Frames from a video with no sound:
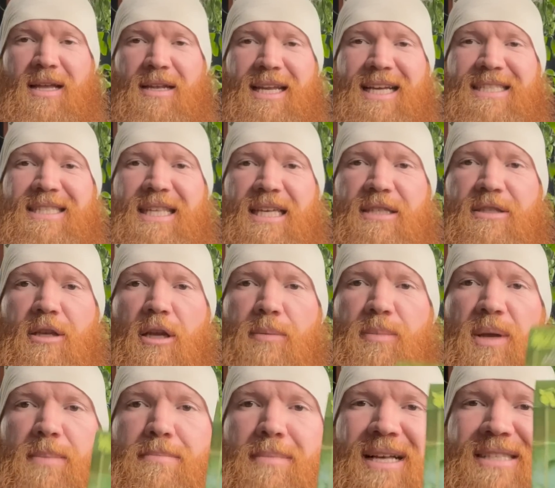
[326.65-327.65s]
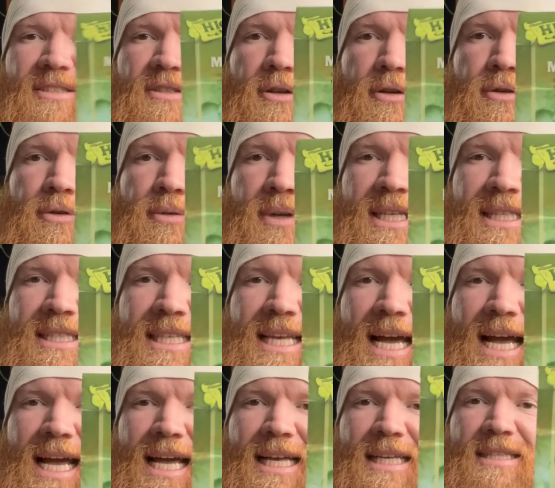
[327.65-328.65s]
Next thing is gonna be mustard greens,
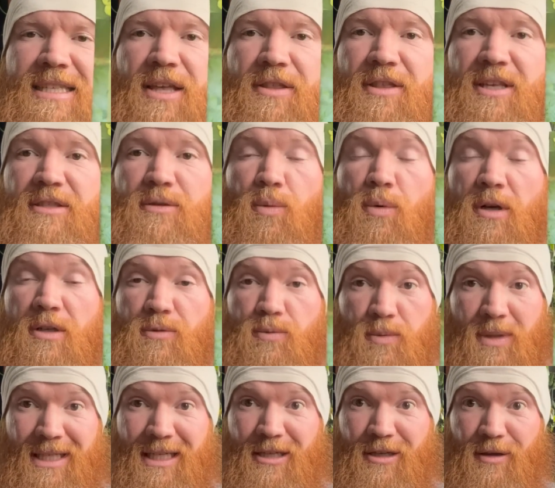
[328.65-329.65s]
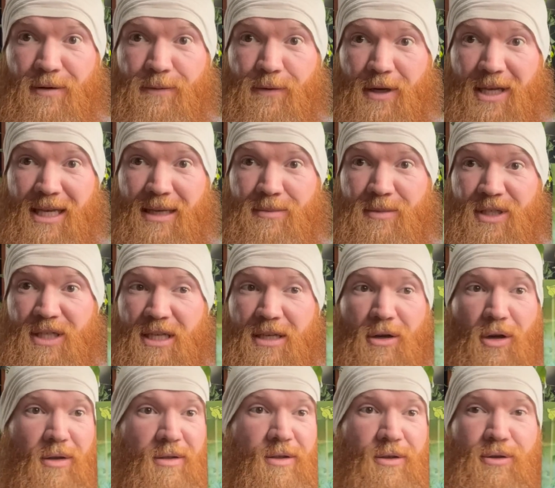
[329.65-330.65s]
guys. This works really good for kimchi.
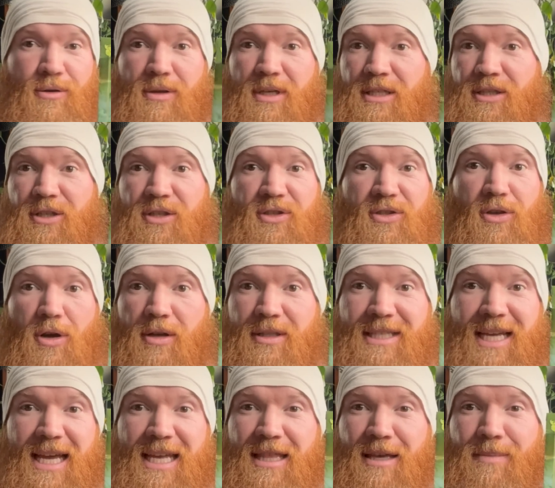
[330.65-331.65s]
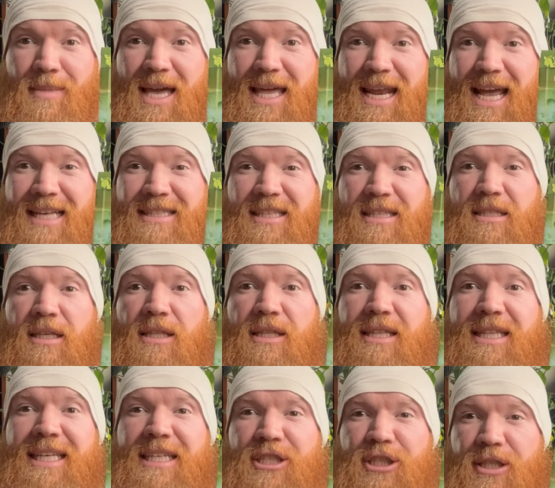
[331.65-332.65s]
Also, you can just saute them and it has a
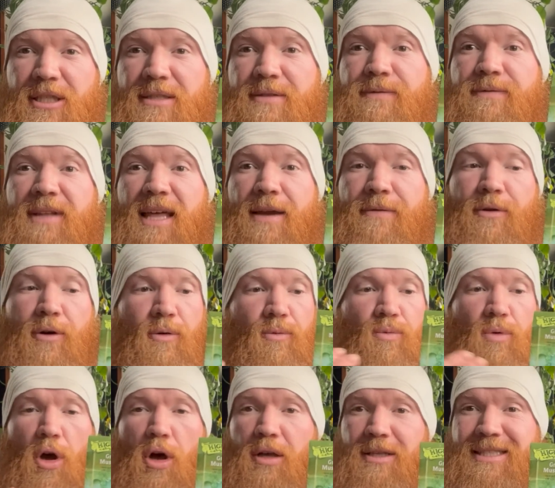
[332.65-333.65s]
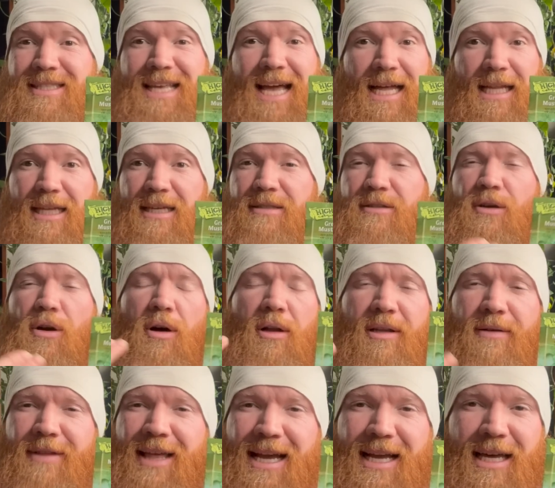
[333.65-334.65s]
delicious flavor. Raw salads,
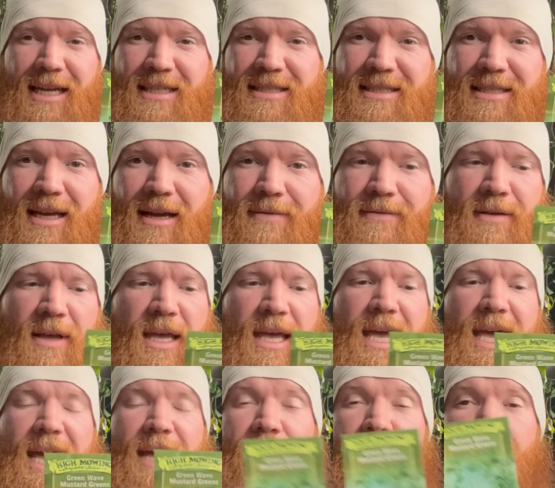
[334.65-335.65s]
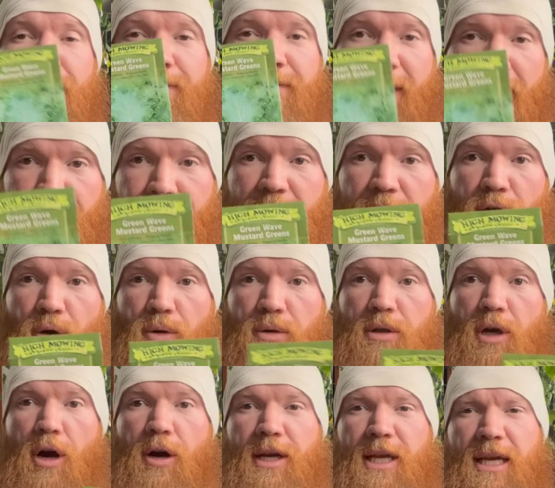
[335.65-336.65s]
all of that kind of stuff, and they're very
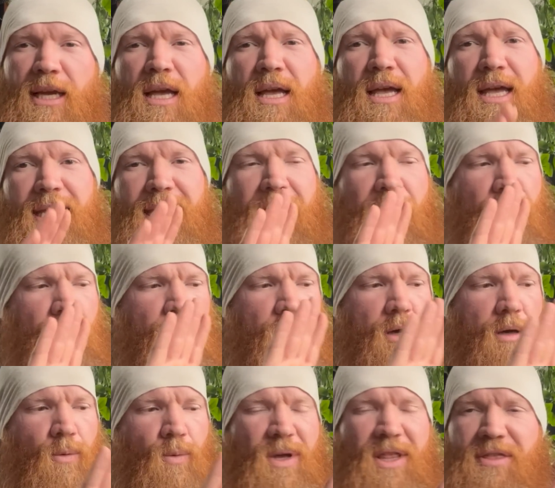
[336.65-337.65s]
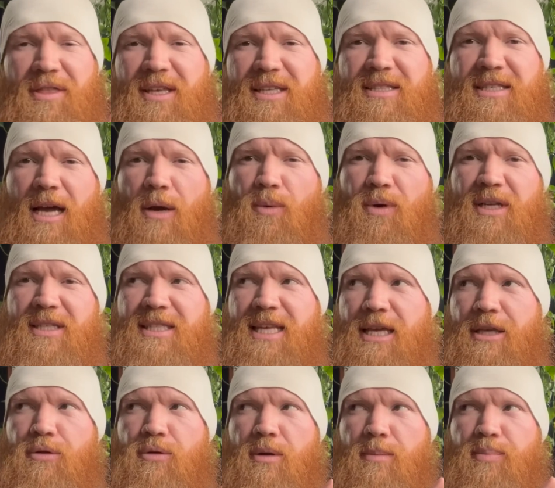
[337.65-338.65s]
cold hardy. Now, with this, I wanna
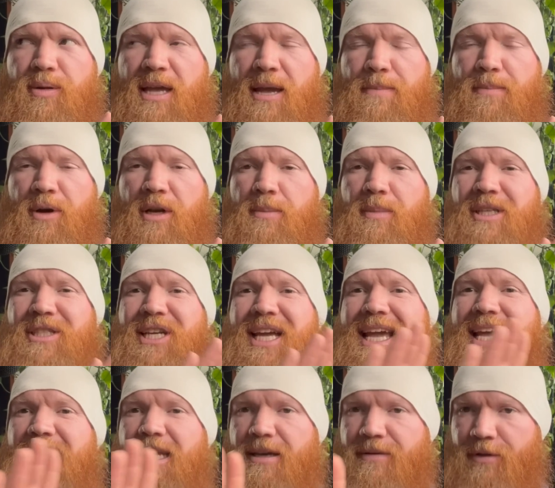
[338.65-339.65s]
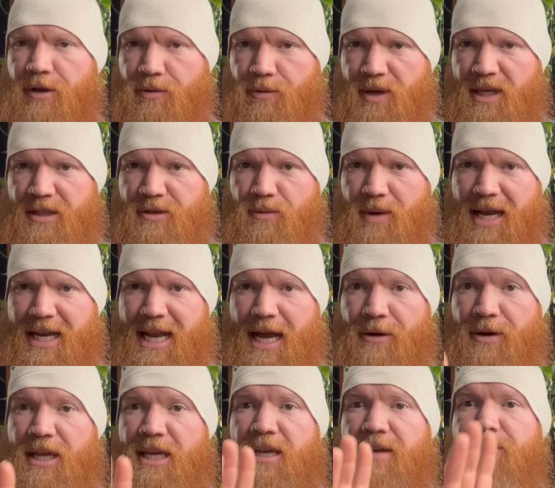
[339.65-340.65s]
say you can plant pretty much any of the greens right
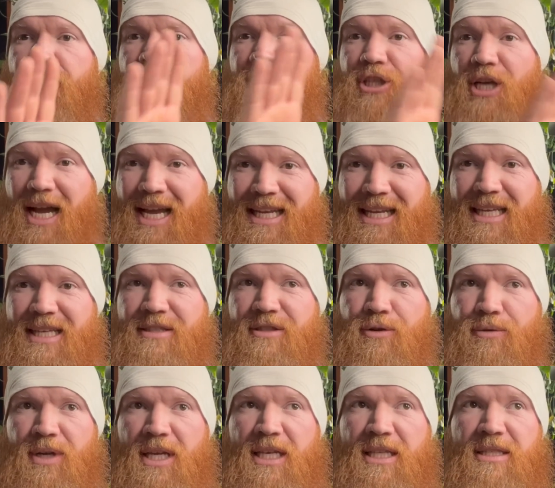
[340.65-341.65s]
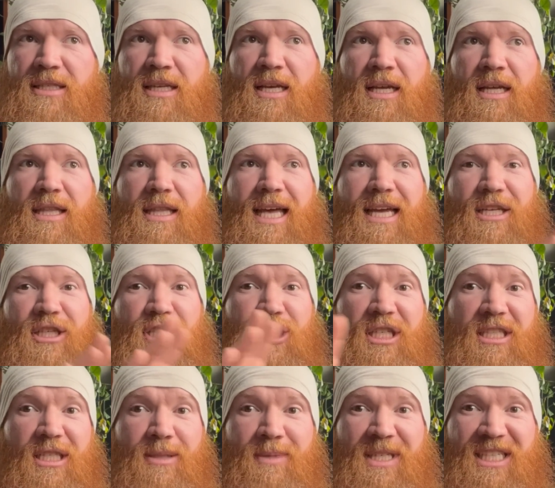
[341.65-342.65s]
now. Any of the Chinese greens, like
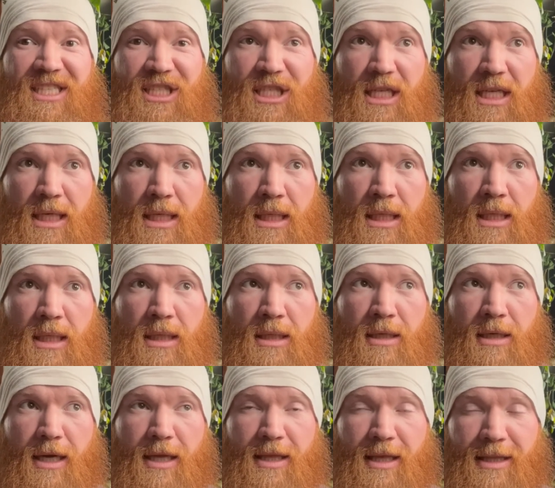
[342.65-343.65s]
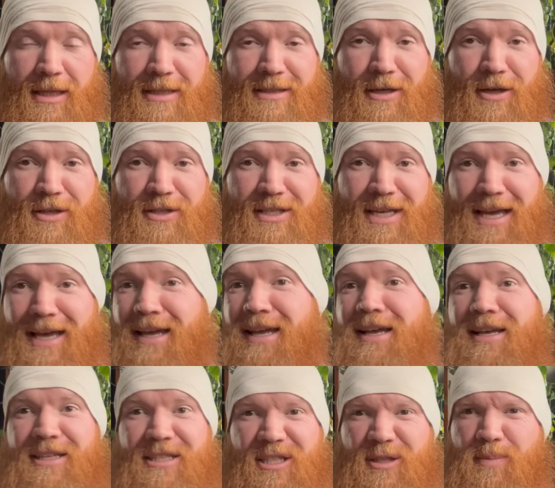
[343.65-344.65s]
shijimishi, I think that's how you say it,
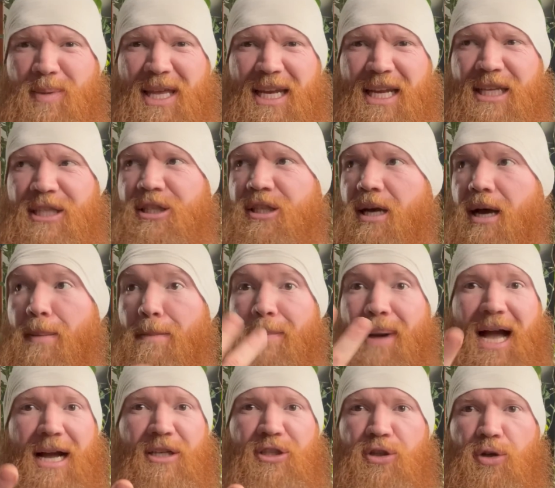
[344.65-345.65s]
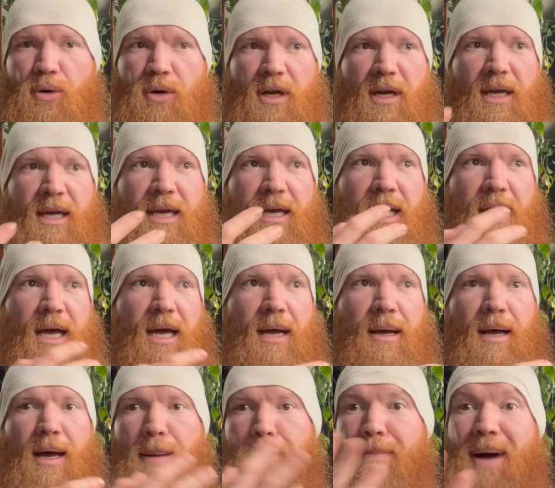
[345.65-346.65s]
spinach, uh, bok choy, uh,
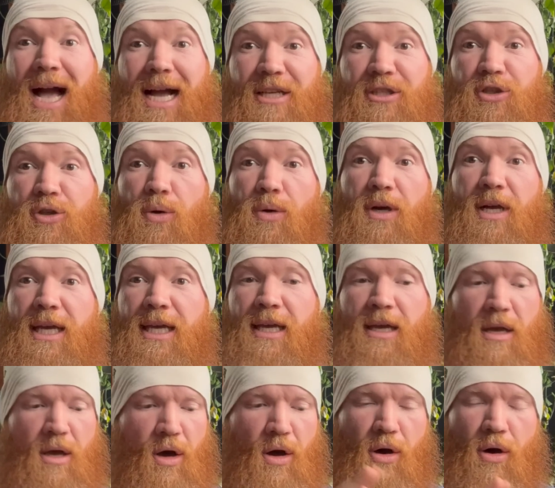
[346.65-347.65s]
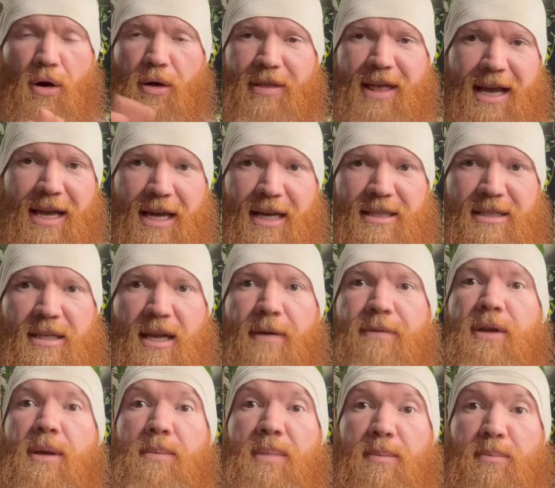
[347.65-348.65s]
uh, pak choy, all that kind of
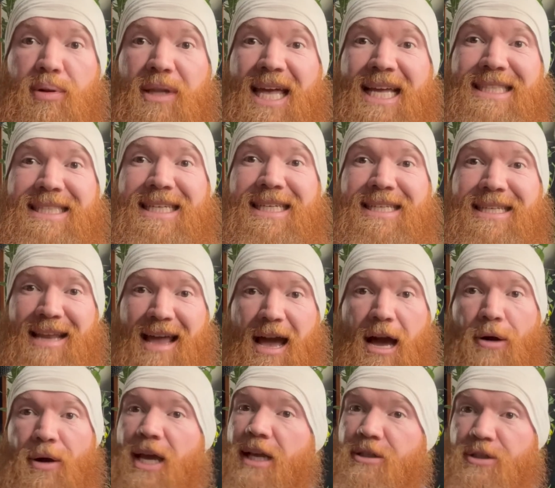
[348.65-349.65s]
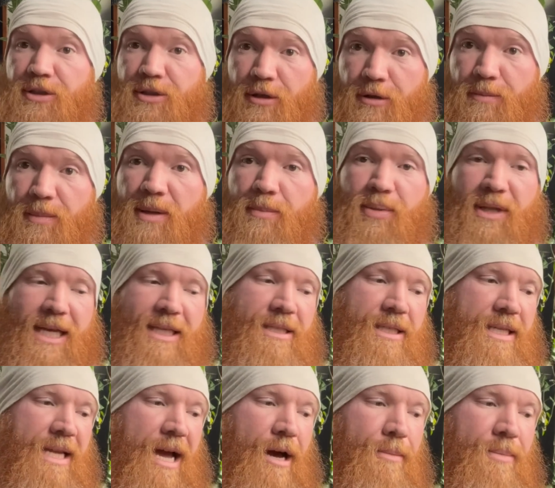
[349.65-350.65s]
stuff can be planted now and should be
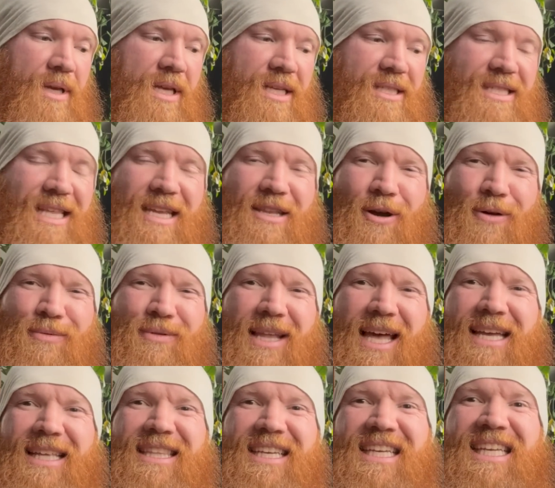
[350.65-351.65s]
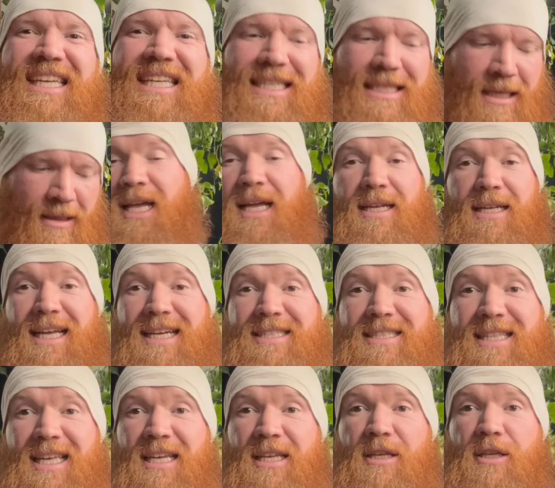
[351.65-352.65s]
planted now because they don't like the heat.
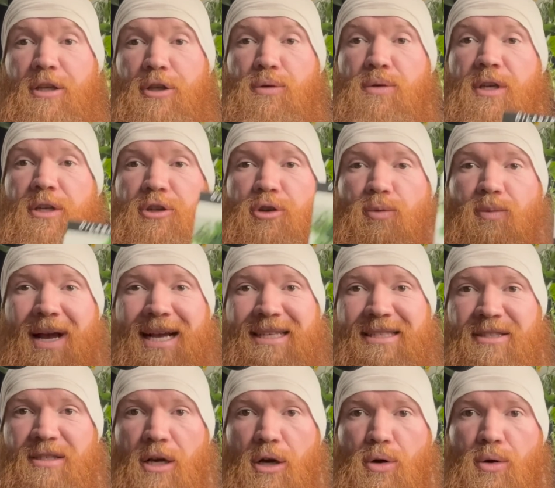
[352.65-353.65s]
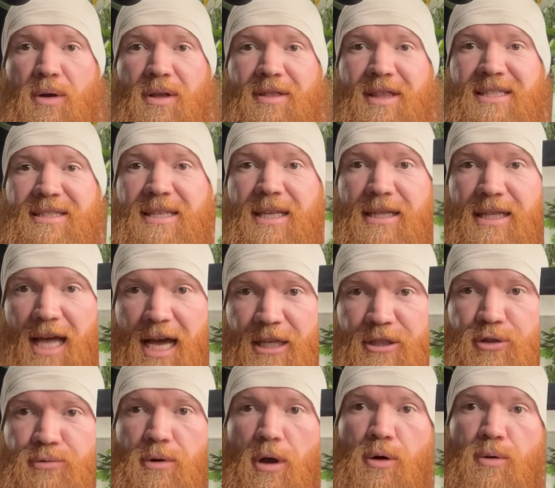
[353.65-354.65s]
Next thing, you can direct sow the
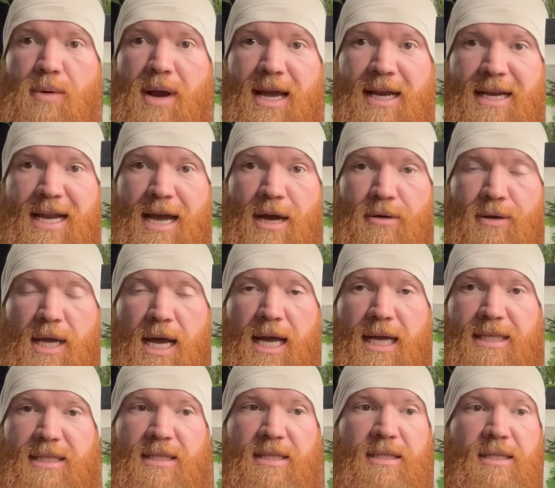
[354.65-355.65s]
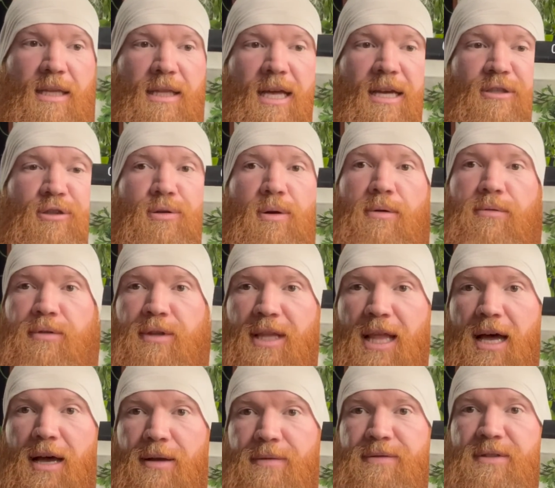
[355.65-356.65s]
cilantro right now, guys. Cilantro
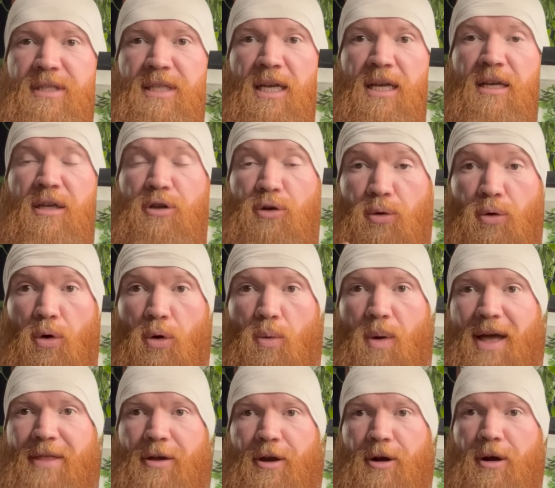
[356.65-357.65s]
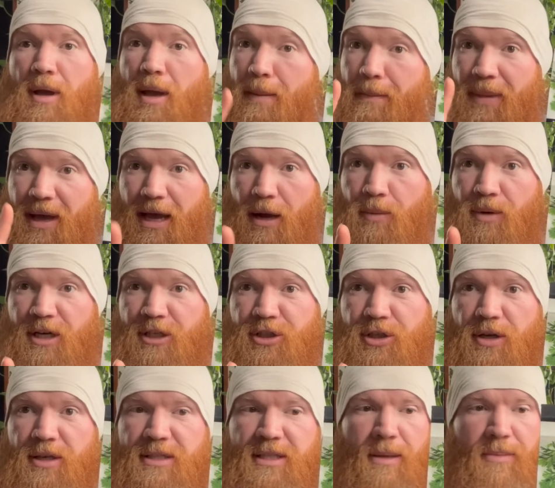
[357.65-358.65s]
loves cool weather, but I wanna
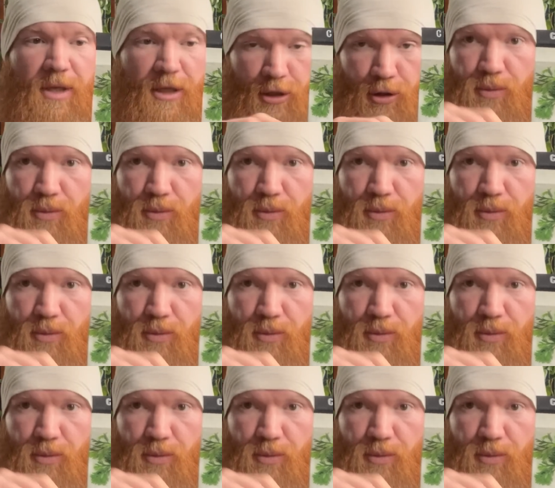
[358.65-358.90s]
show you something.